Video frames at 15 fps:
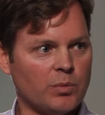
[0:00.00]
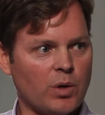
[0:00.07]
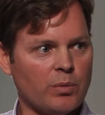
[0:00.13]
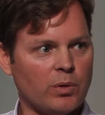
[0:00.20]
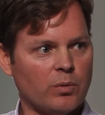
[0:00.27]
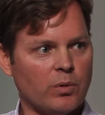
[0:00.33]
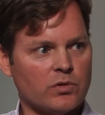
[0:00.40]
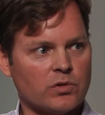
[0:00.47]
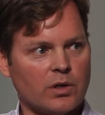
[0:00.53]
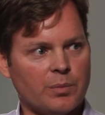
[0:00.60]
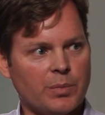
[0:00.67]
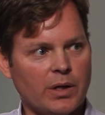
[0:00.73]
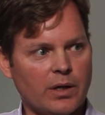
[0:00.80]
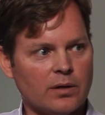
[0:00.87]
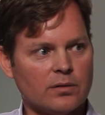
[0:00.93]
mobile was going
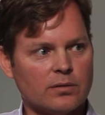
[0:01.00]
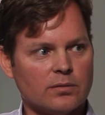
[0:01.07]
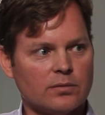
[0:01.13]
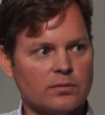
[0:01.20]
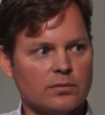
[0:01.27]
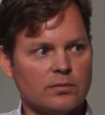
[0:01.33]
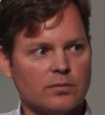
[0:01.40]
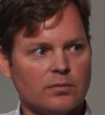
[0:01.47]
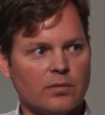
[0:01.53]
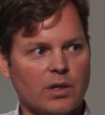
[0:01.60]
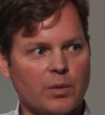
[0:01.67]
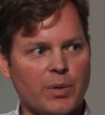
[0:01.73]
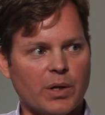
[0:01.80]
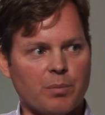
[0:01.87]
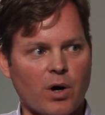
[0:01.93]
to be
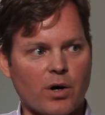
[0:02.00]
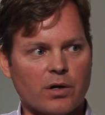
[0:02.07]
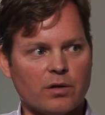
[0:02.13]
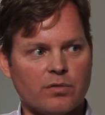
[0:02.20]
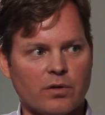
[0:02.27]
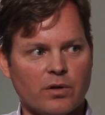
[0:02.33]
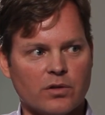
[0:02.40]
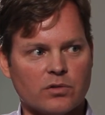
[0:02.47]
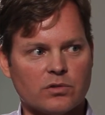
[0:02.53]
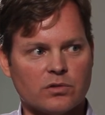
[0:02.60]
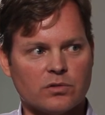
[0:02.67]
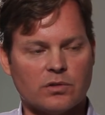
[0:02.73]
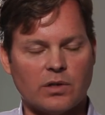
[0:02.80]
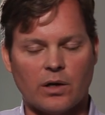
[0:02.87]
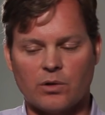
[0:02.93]
the big market for this
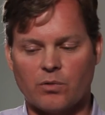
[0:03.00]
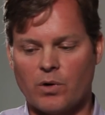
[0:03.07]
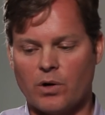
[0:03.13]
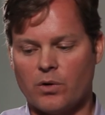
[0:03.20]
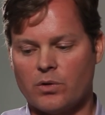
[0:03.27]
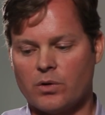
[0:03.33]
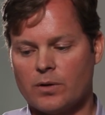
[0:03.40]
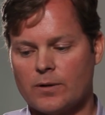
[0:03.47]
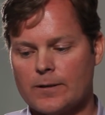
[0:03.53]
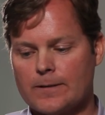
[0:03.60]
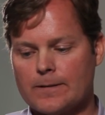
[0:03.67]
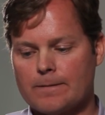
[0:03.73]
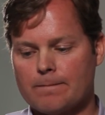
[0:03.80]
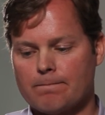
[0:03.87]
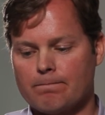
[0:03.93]
down the road.
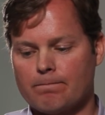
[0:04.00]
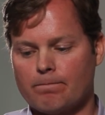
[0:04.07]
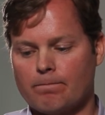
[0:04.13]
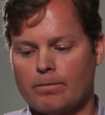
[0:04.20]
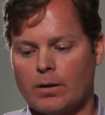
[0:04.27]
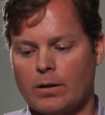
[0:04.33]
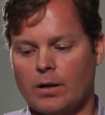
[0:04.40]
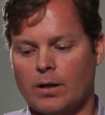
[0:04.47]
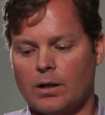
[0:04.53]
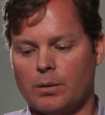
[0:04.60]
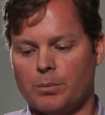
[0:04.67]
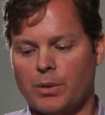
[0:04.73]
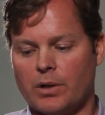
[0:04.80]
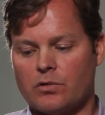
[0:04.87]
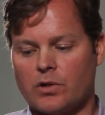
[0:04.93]

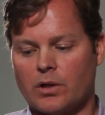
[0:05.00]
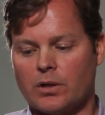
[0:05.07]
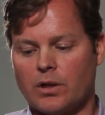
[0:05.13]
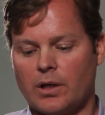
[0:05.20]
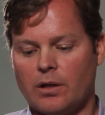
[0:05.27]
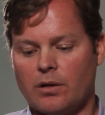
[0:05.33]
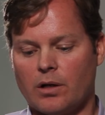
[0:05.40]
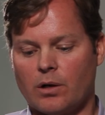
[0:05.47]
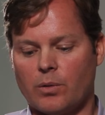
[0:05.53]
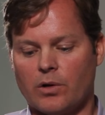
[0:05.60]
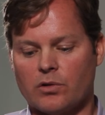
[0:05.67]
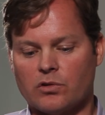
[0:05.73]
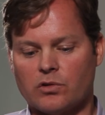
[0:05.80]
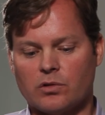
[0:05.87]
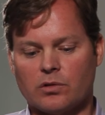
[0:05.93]
Um, but suddenly there
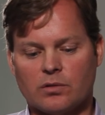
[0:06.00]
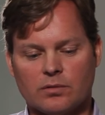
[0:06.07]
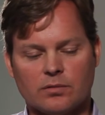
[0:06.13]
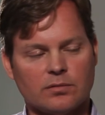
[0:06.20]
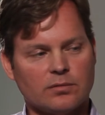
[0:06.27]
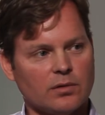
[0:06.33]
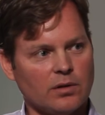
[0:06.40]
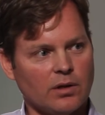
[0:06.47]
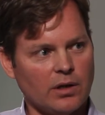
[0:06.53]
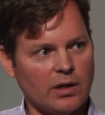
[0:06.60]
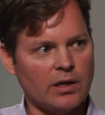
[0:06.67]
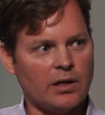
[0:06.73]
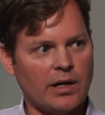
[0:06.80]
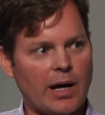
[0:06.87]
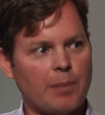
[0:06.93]
was
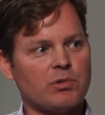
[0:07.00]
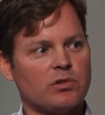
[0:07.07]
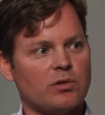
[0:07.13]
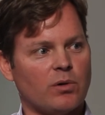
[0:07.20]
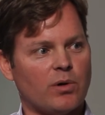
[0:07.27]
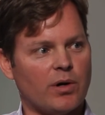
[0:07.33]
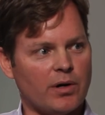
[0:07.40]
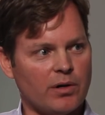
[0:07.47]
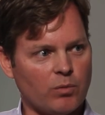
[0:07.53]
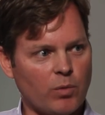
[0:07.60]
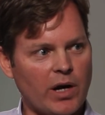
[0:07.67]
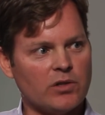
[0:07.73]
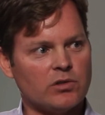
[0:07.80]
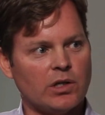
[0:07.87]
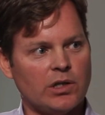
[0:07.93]
an app store and
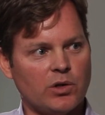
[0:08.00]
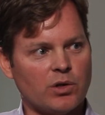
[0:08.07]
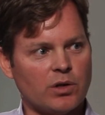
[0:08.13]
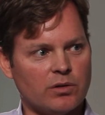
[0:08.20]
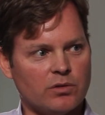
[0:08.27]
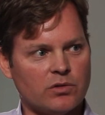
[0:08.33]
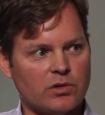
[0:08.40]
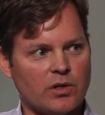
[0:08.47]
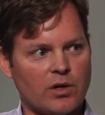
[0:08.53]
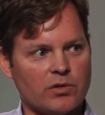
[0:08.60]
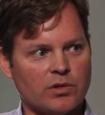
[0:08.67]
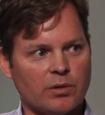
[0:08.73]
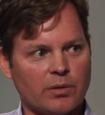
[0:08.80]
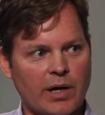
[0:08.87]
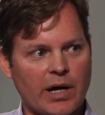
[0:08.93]
ways that you could start
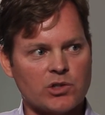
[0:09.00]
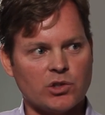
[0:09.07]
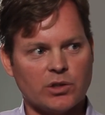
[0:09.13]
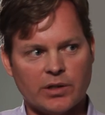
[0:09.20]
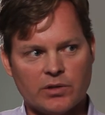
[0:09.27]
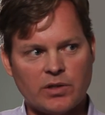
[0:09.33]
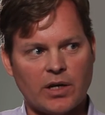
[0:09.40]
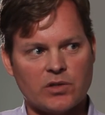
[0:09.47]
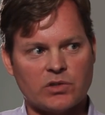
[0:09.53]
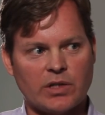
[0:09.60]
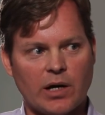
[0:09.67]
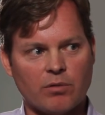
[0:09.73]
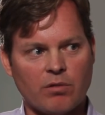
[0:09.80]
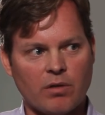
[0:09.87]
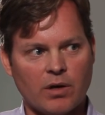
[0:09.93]
to actually test
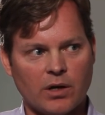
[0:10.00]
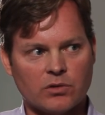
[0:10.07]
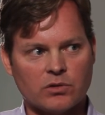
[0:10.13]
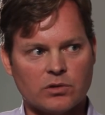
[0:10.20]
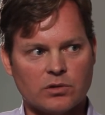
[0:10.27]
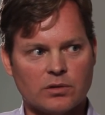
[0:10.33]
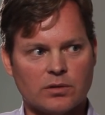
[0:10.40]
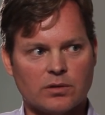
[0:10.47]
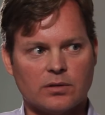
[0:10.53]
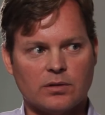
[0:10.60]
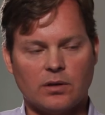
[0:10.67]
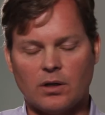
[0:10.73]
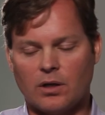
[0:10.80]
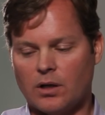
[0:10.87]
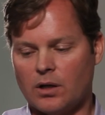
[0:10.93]
out things
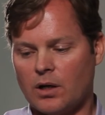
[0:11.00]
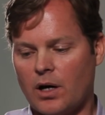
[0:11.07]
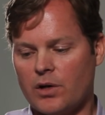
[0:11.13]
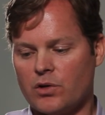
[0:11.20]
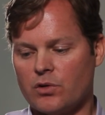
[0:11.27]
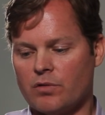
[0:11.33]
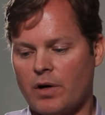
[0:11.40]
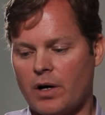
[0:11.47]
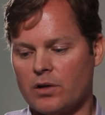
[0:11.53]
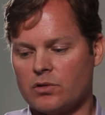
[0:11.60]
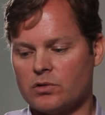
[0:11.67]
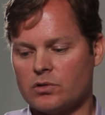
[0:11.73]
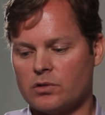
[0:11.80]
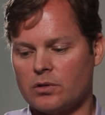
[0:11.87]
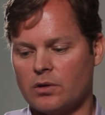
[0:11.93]
uh, on your
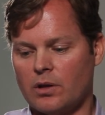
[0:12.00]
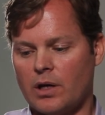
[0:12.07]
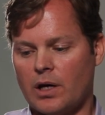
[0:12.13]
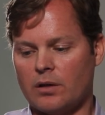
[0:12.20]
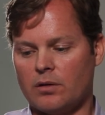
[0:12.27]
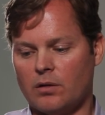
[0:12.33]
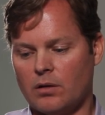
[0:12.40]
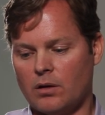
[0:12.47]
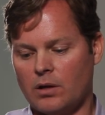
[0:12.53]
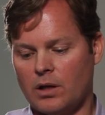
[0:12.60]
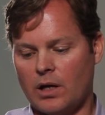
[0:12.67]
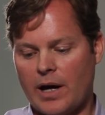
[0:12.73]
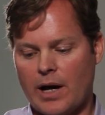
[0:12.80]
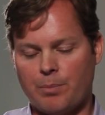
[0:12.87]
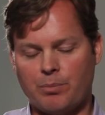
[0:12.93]
device that
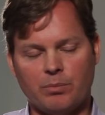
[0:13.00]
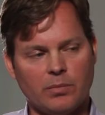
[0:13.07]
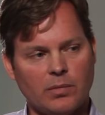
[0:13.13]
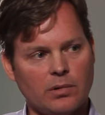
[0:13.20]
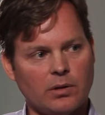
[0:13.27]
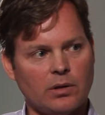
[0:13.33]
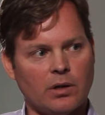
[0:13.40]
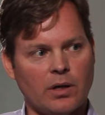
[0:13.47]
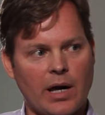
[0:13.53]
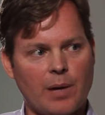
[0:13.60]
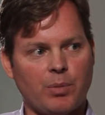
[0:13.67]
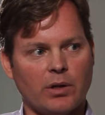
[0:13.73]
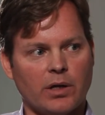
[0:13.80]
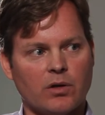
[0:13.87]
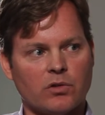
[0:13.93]
the app, uh,
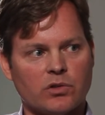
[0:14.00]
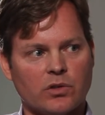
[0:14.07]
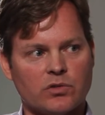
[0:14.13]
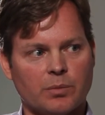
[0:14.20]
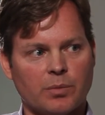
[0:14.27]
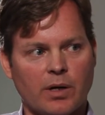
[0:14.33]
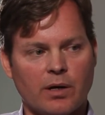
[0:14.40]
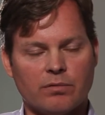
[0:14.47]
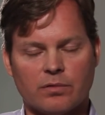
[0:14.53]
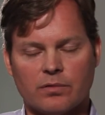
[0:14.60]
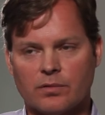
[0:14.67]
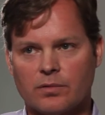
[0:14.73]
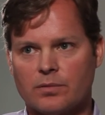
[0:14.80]
Apple ecosystem gave.